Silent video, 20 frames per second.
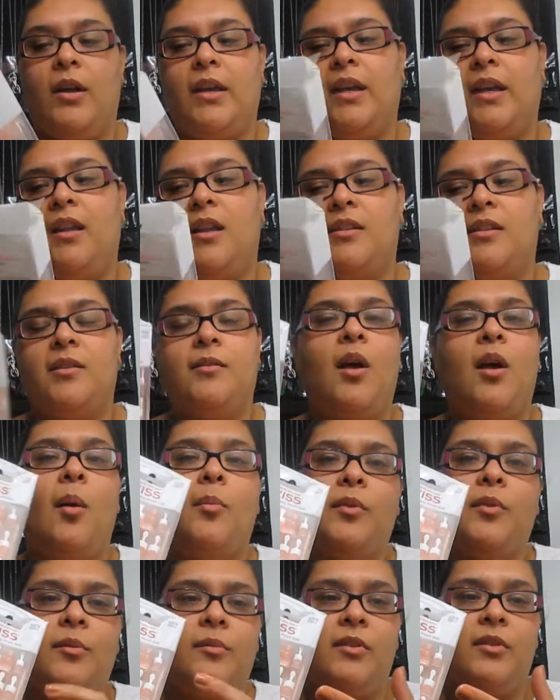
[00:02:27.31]
I get lots of
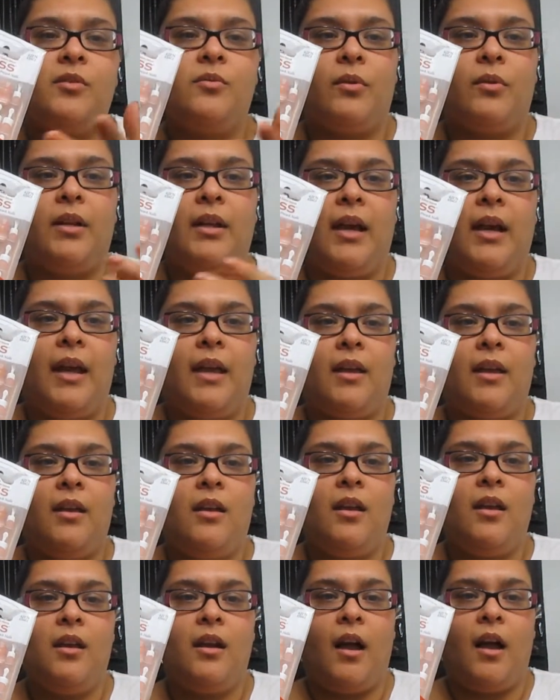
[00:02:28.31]
compliments when
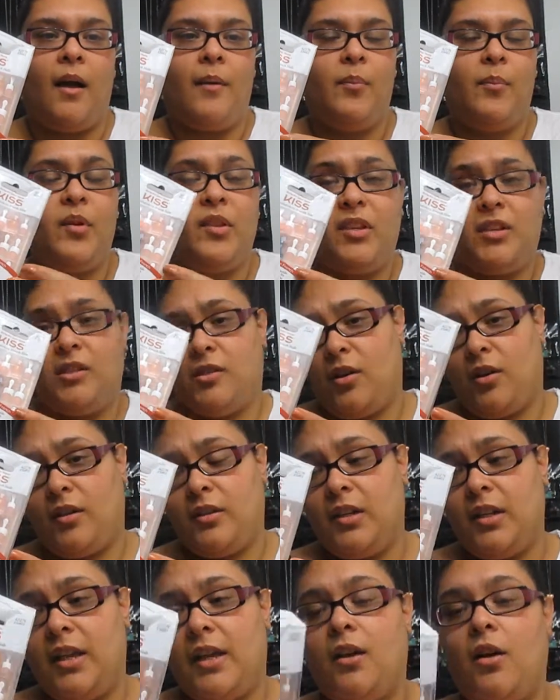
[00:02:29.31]
I put these on.
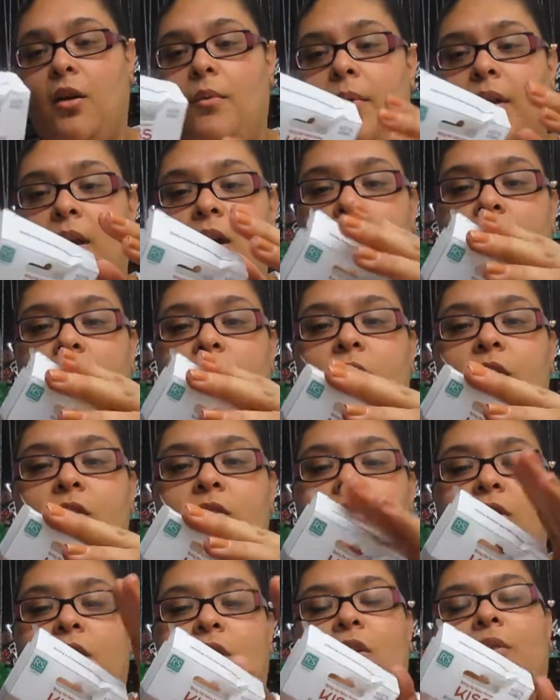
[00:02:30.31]
They're like, oh my god, your
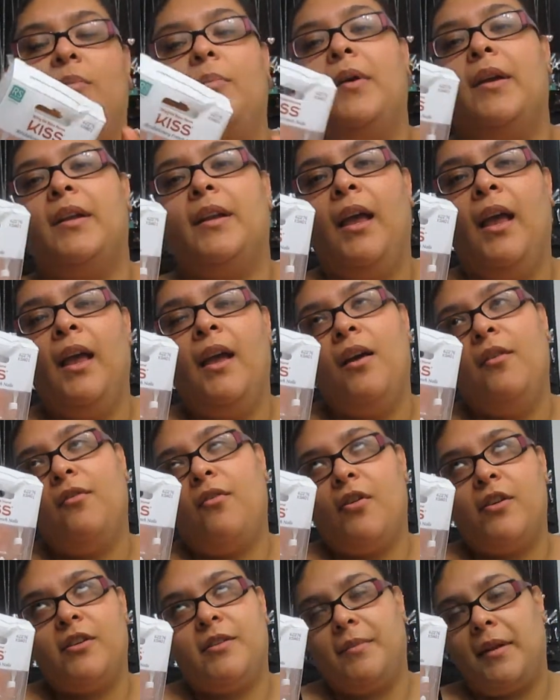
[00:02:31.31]
nails are cute. But of
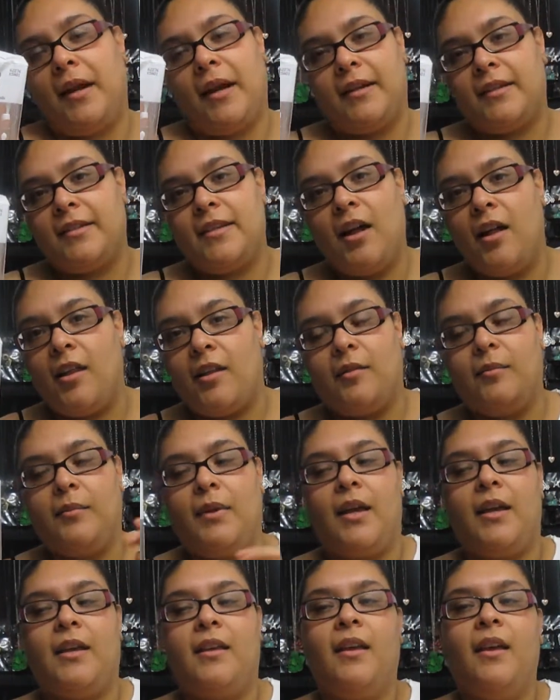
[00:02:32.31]
course I'm not going to tell them,
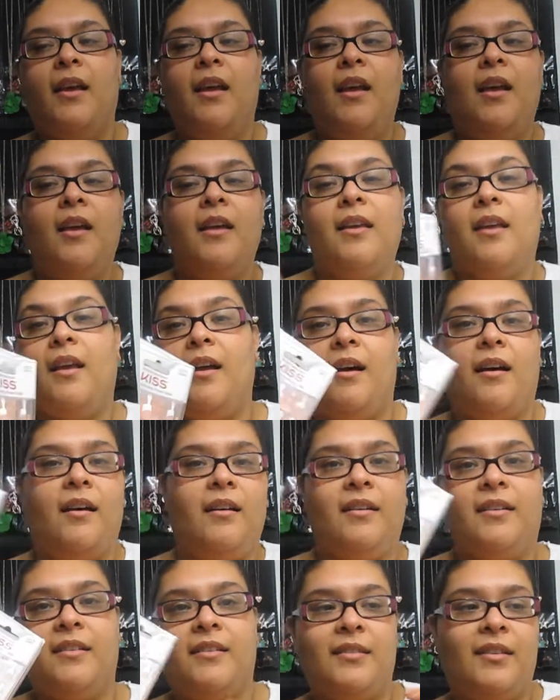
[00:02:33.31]
like,
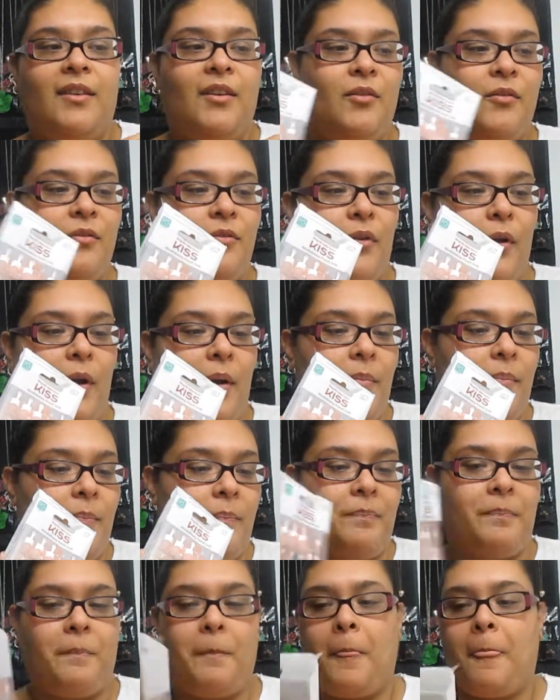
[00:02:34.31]
yeah, they're
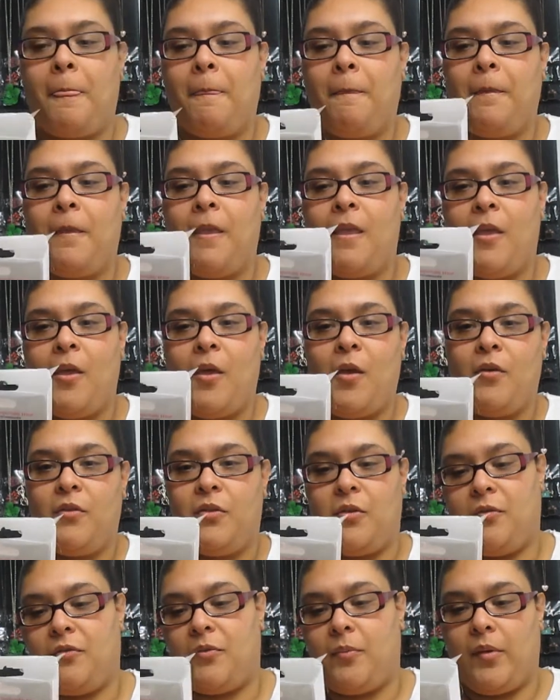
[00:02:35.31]
from
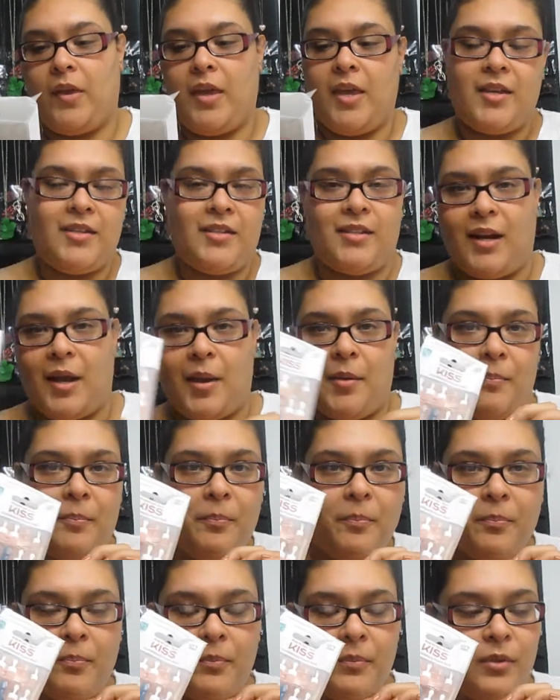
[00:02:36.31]
Kiss and I
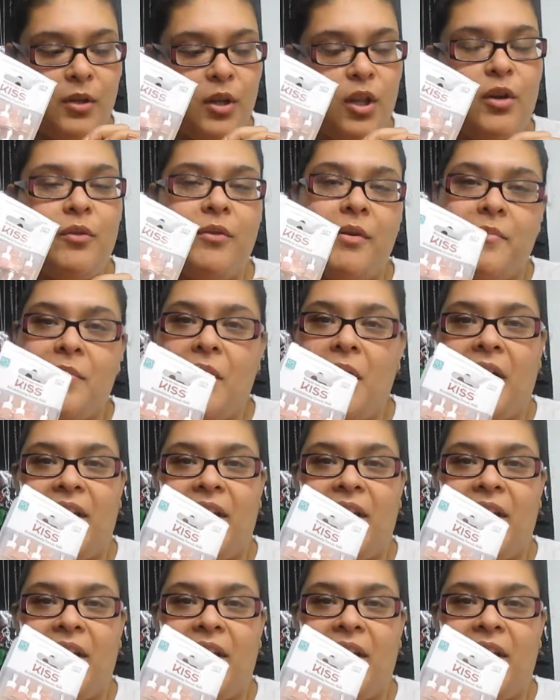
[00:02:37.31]
glue them